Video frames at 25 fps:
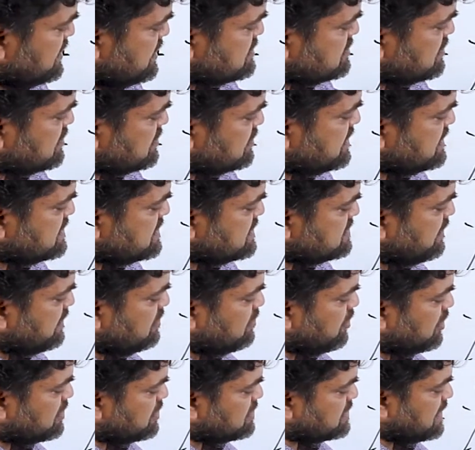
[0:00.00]
so this will
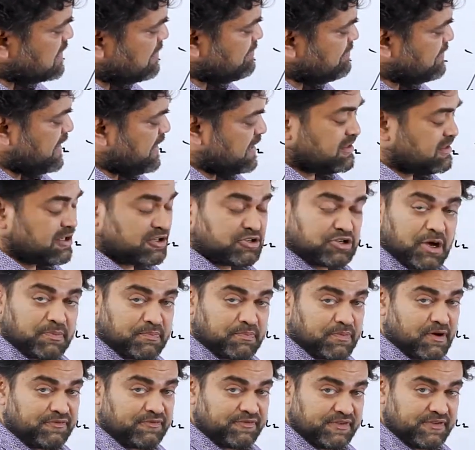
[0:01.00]
not come at the
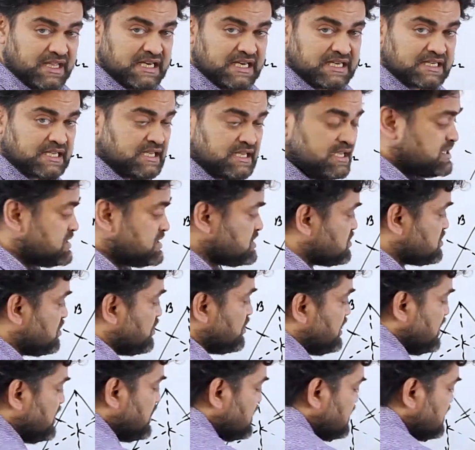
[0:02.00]
top of it. So here